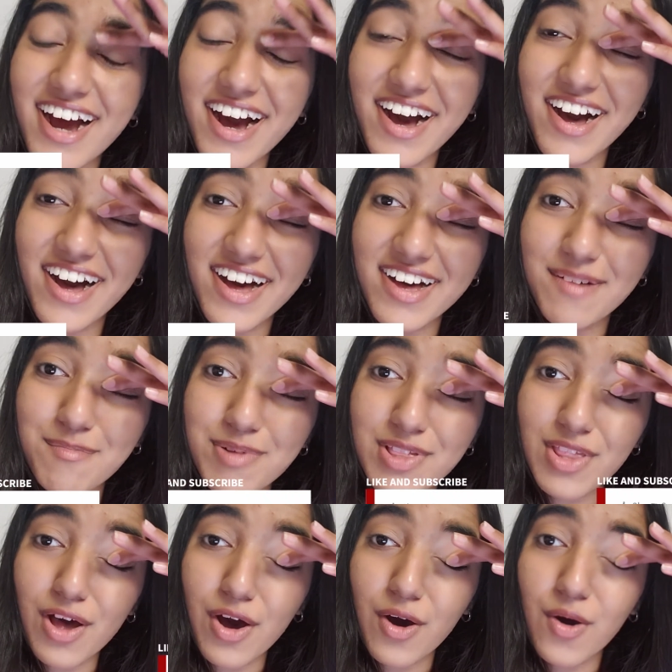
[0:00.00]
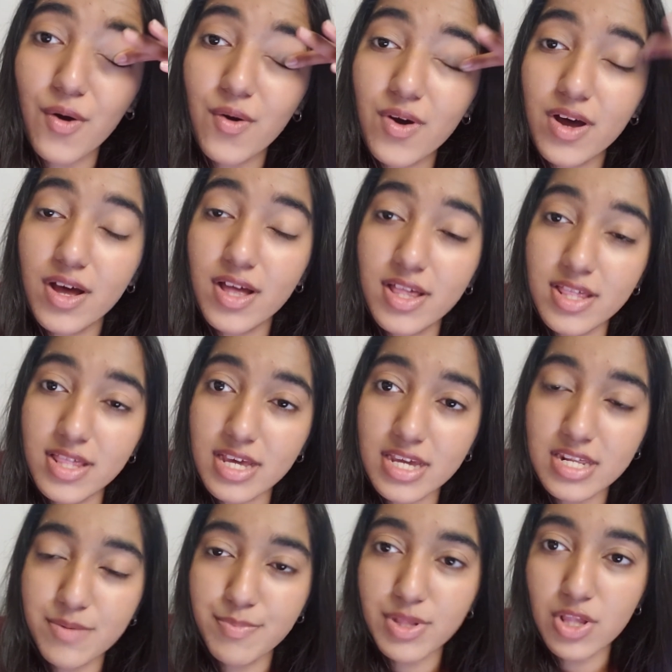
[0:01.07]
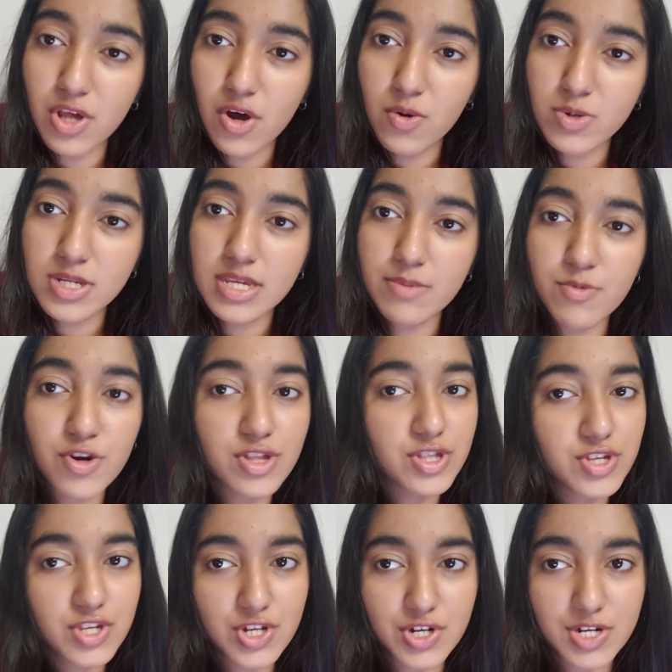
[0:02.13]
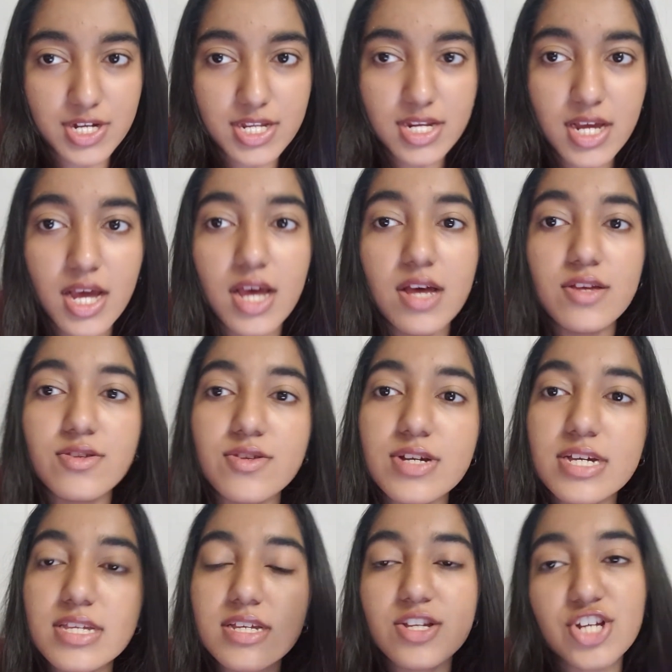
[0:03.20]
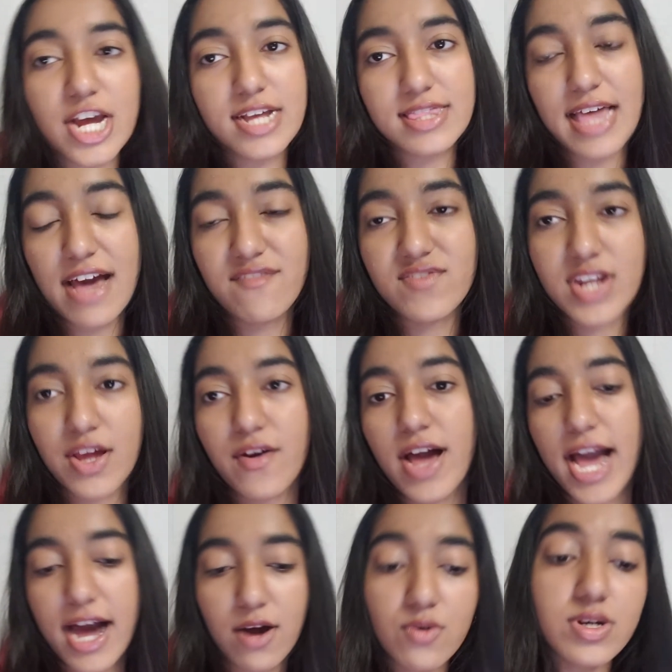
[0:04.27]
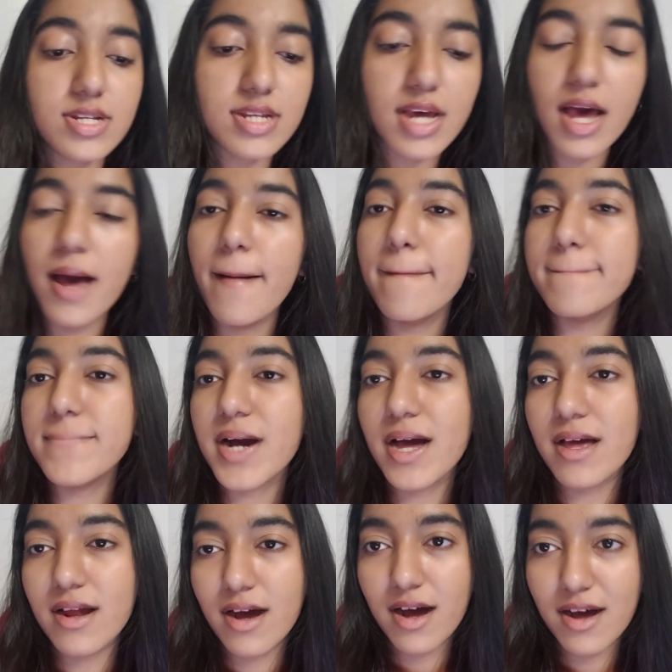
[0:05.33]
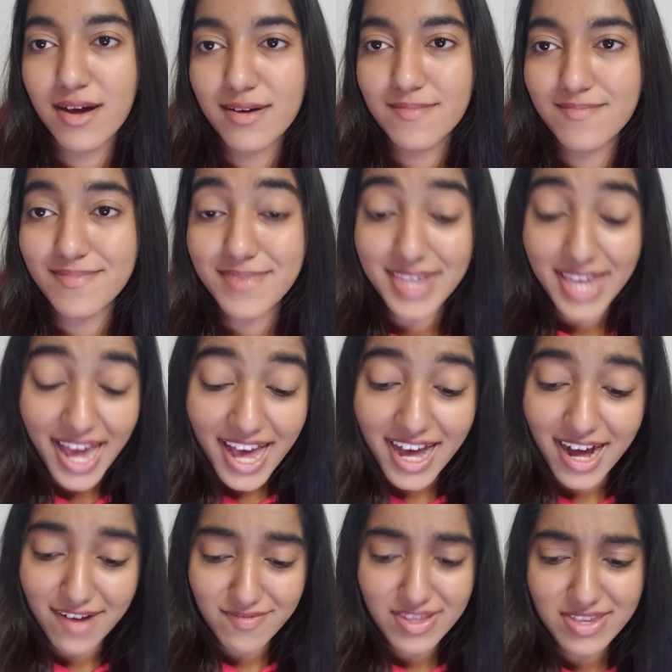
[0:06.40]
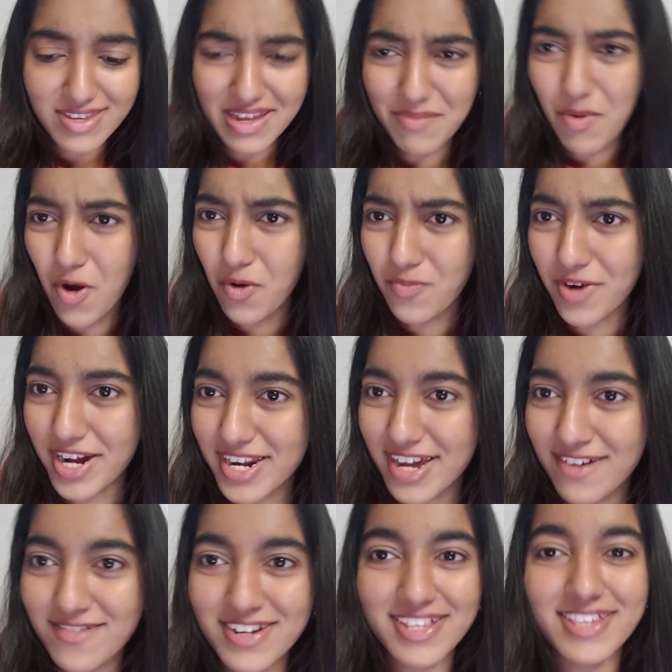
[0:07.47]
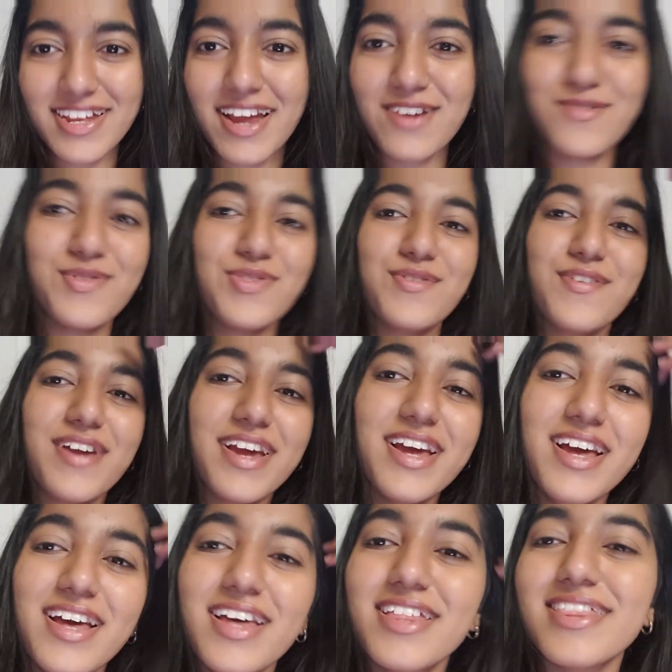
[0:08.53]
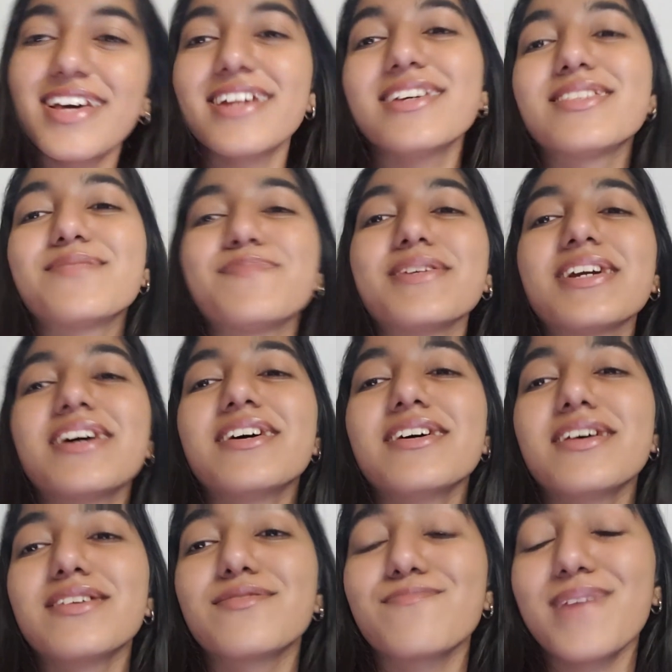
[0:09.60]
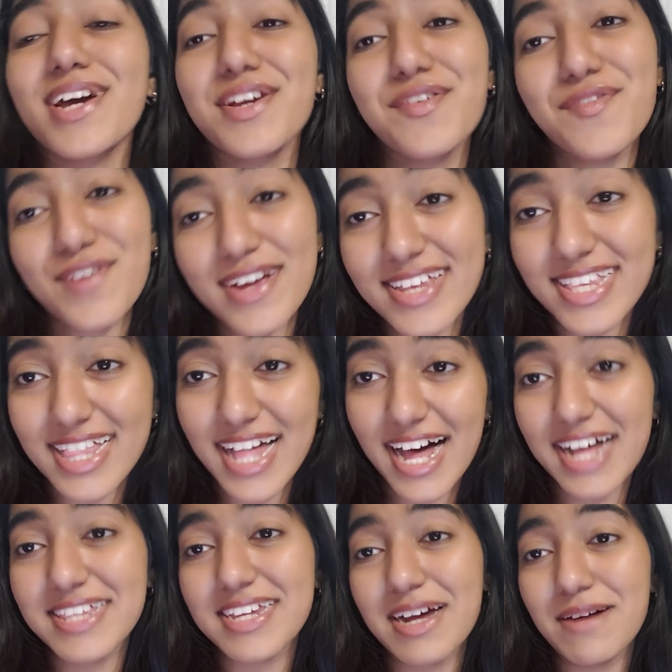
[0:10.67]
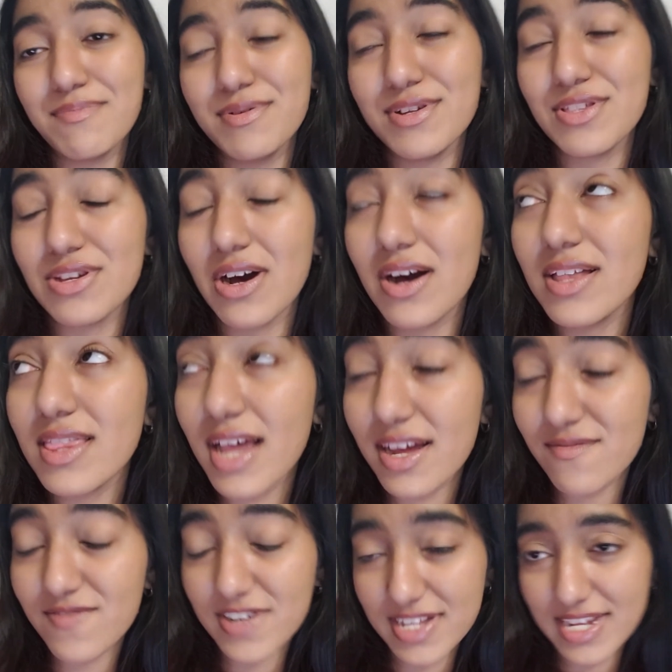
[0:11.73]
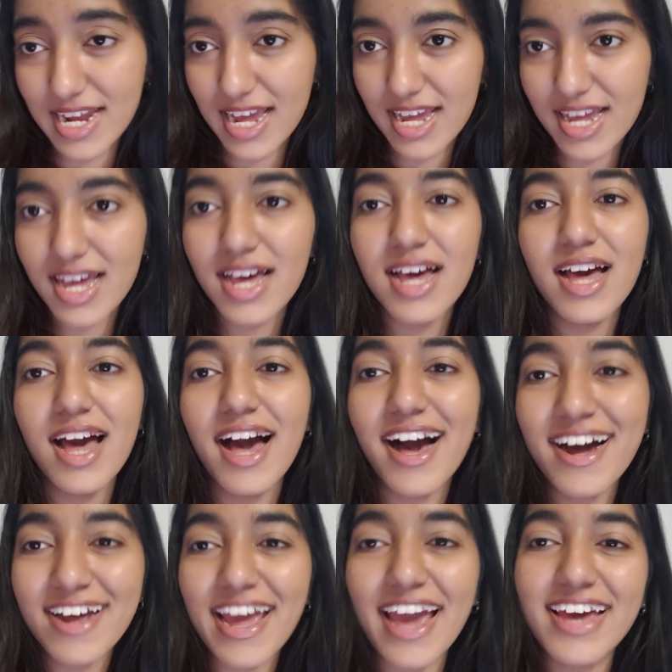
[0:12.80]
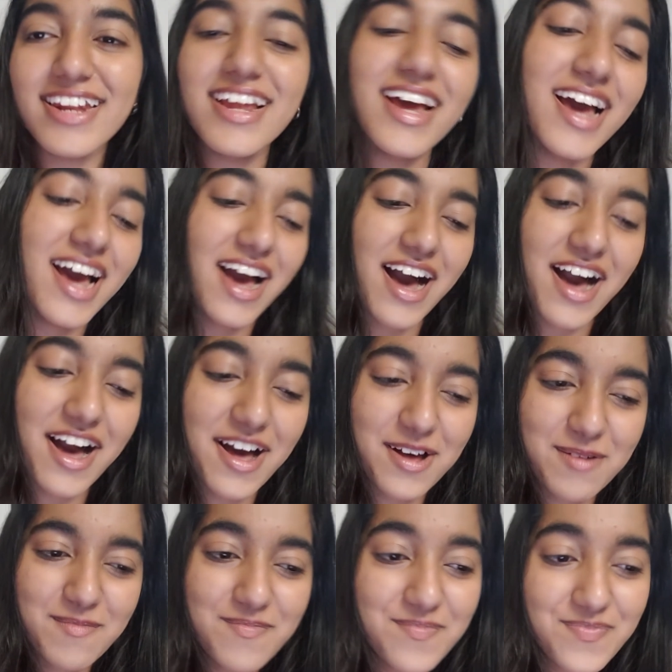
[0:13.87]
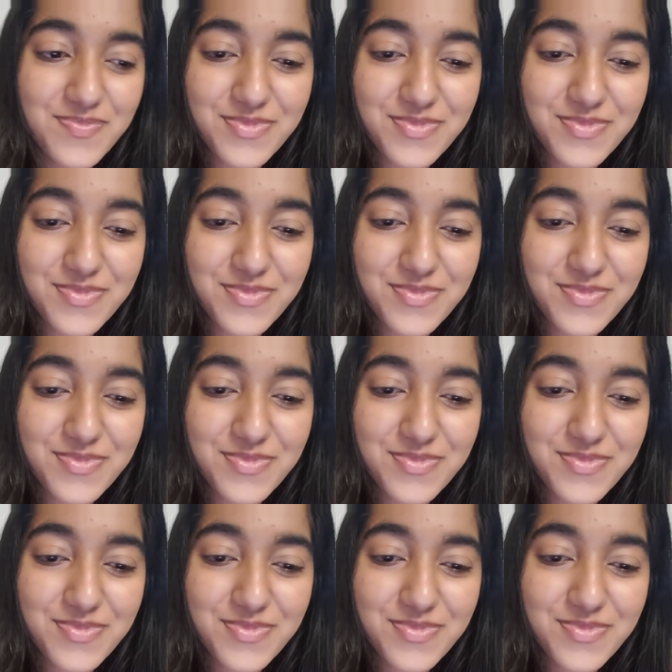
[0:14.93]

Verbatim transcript: uh, below, linked below or somewhere on the screen, so you guys can check that video out. But um, yeah, obviously I'm home right now and it's 9.03. That is because my first class got put online for today, again. Um,